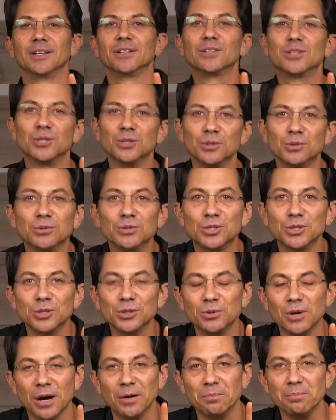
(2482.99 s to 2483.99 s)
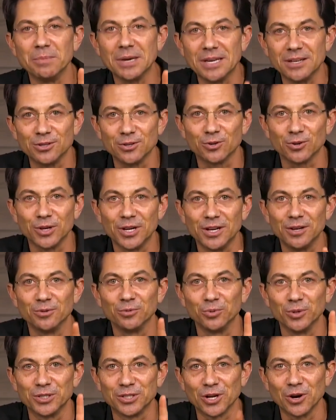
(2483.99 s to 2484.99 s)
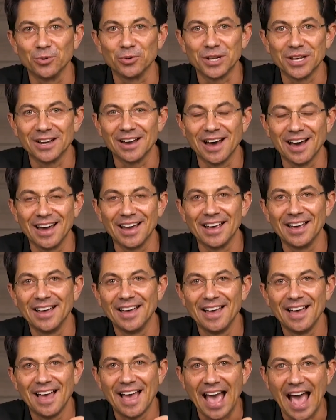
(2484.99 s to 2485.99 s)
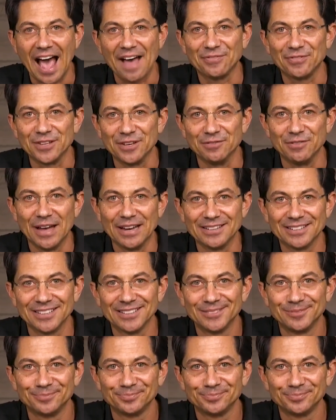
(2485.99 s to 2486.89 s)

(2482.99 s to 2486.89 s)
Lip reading: to do a meet and greet with Tony and I at the event.